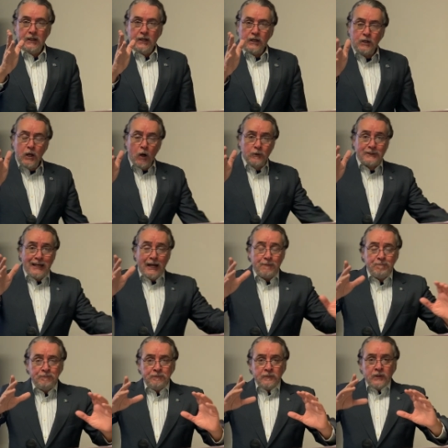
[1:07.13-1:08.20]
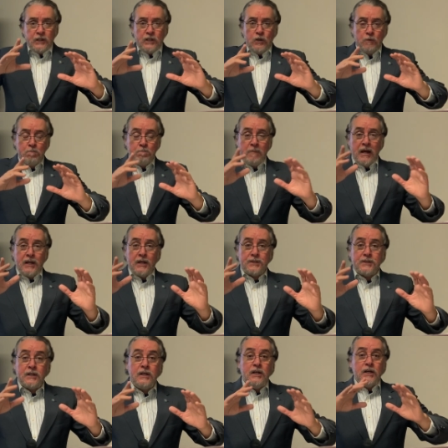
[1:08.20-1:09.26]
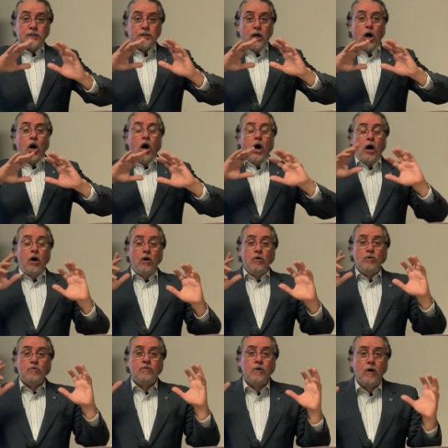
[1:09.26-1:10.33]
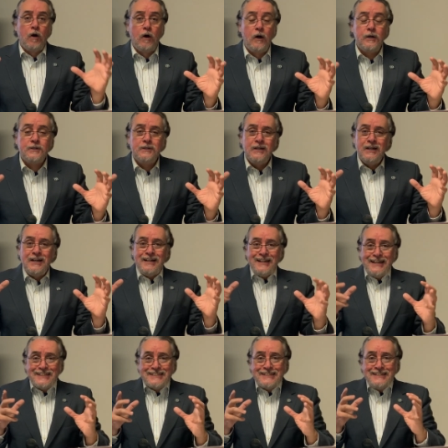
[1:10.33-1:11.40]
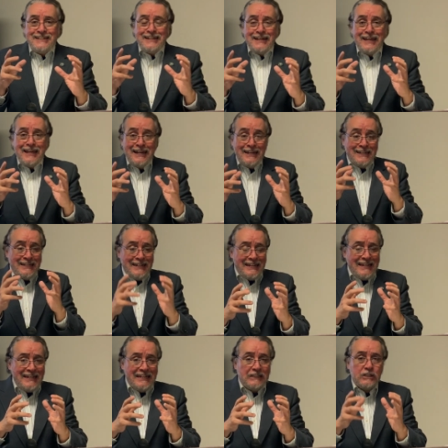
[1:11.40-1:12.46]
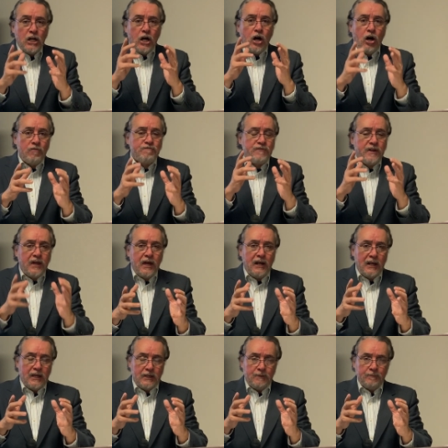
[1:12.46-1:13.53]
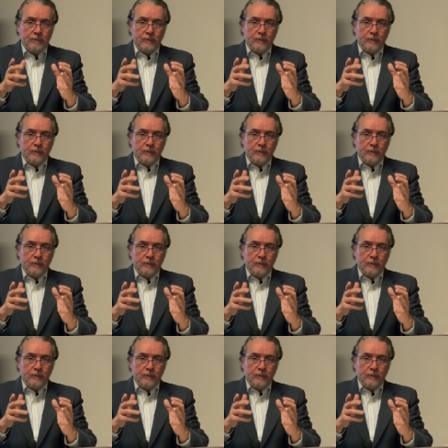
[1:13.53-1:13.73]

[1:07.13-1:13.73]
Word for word: You know that humanity, the whole world is in need of healing.